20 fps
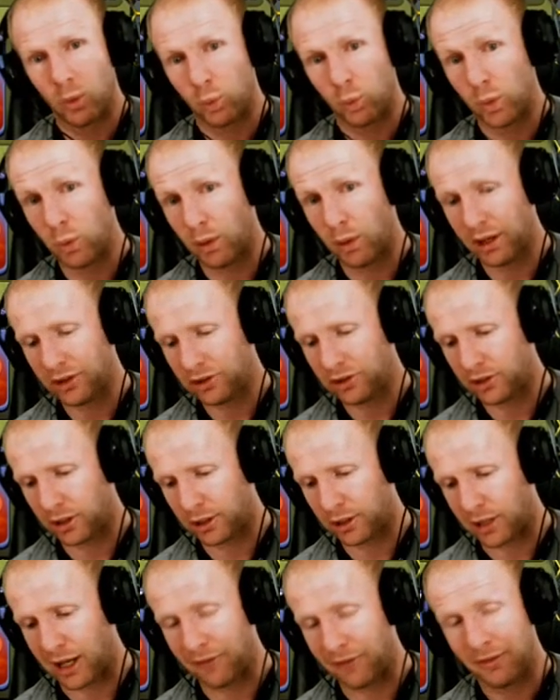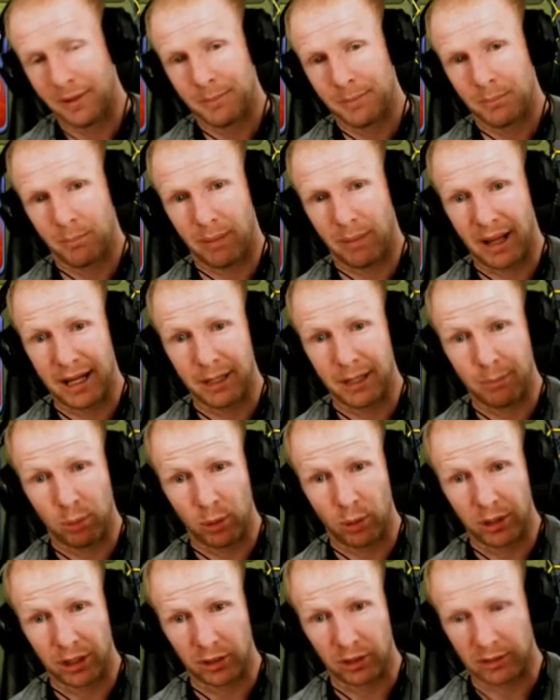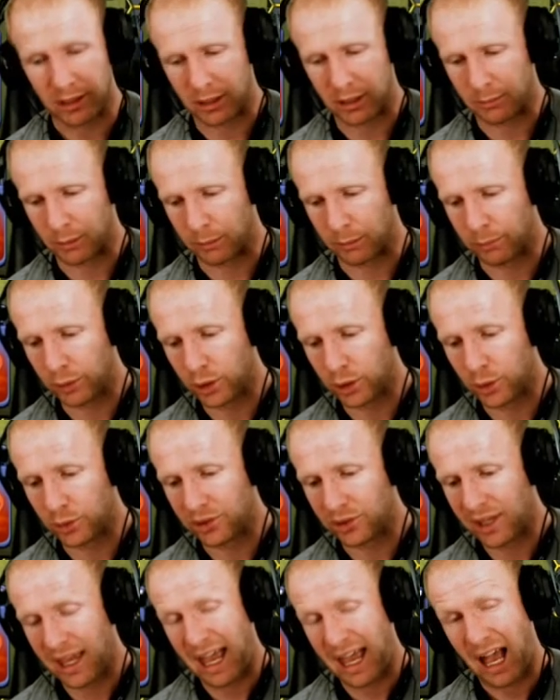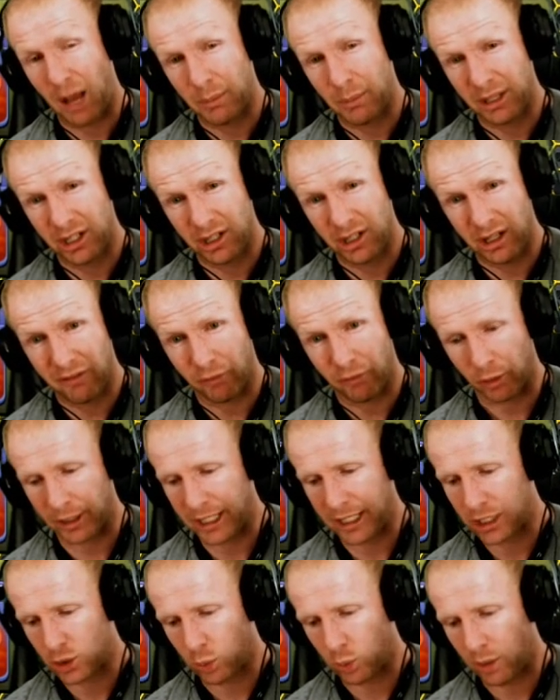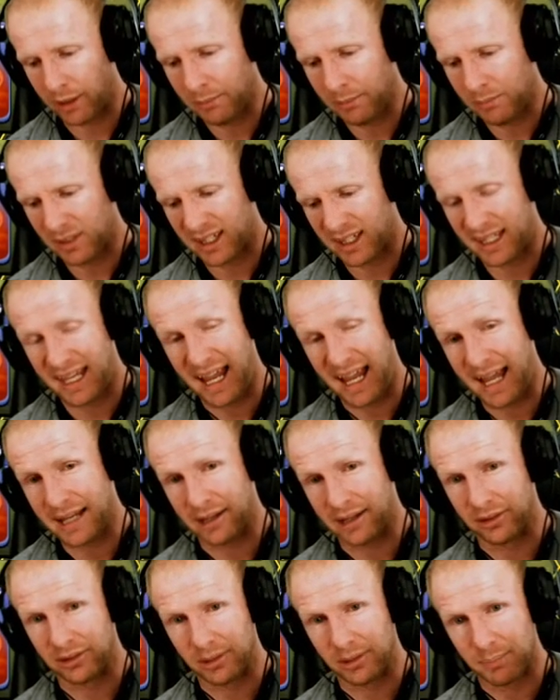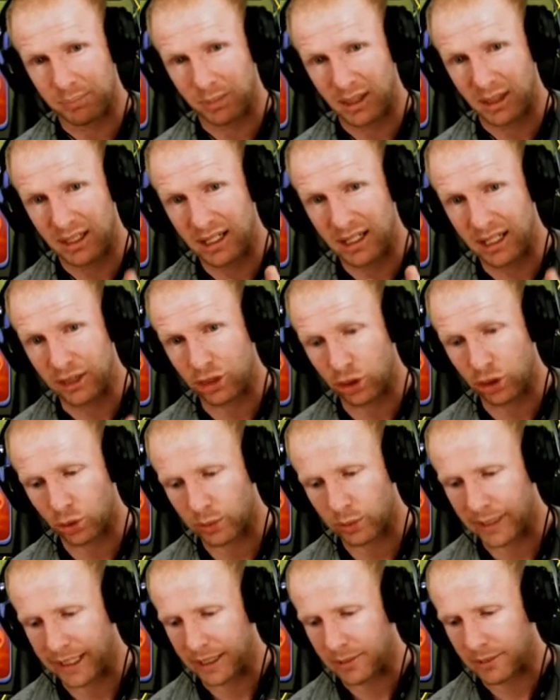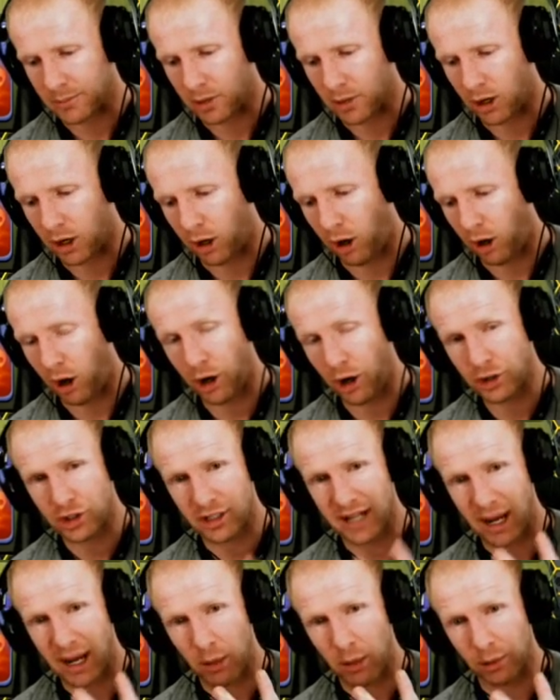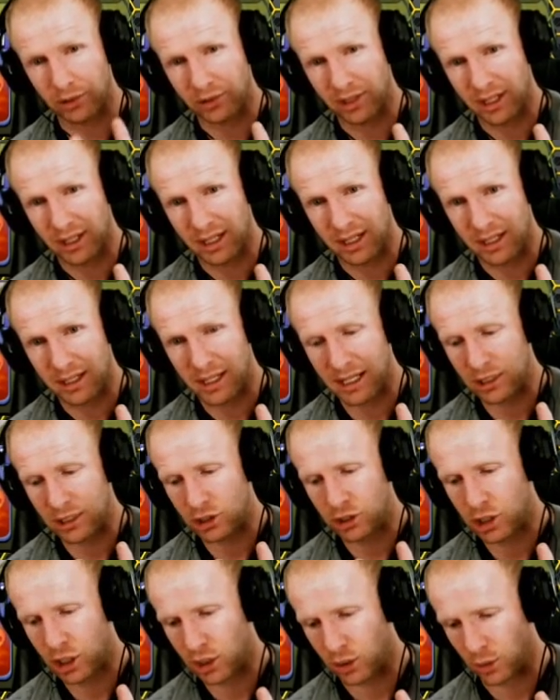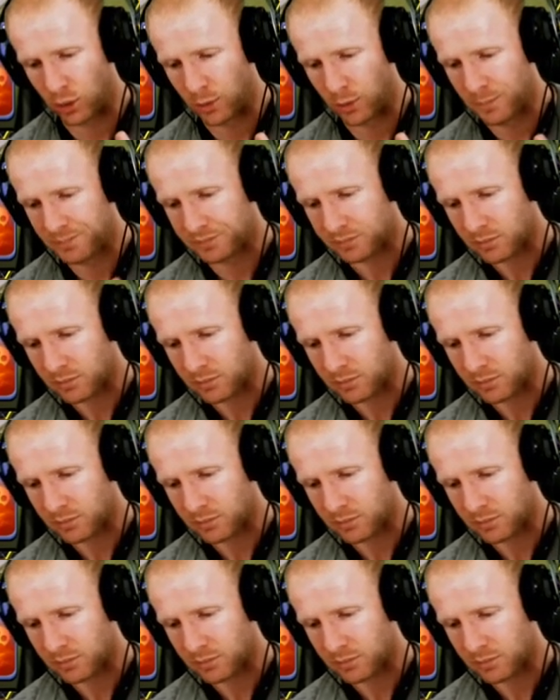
we want to start off by deploying the correct number of balloons. How many do you need for each one? Cannons need 3. Archer towers need 2.